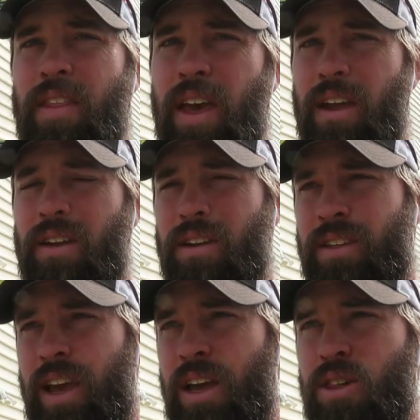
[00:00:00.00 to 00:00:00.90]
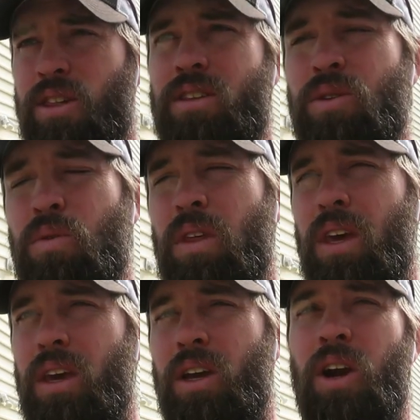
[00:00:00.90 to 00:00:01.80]
The end attached to
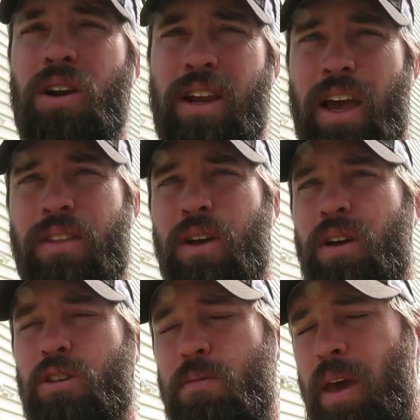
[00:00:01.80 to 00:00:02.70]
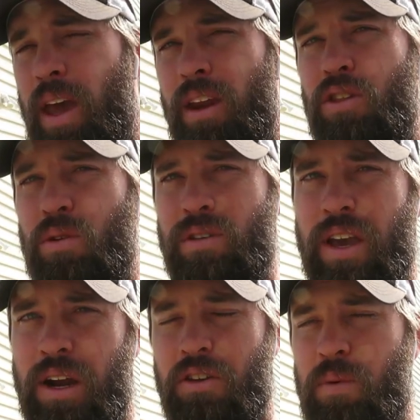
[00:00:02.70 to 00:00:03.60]
the current deck, they're gonna just be hanging the joist
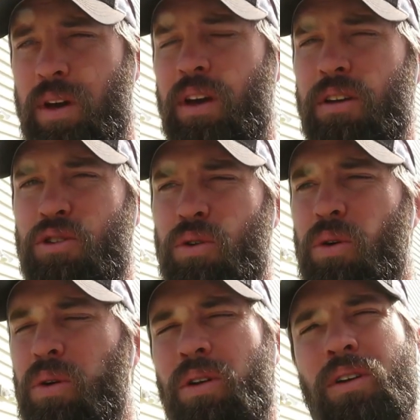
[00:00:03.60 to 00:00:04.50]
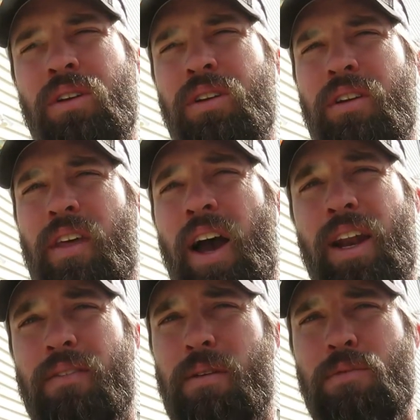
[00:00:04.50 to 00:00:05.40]
hangers. We can control the
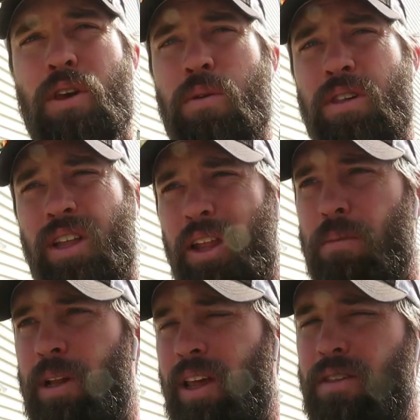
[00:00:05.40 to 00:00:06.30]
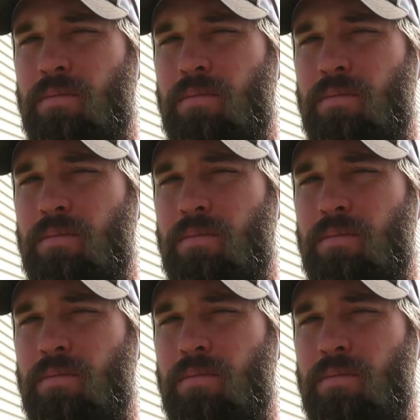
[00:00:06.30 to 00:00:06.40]
height of them, so it's a little bit less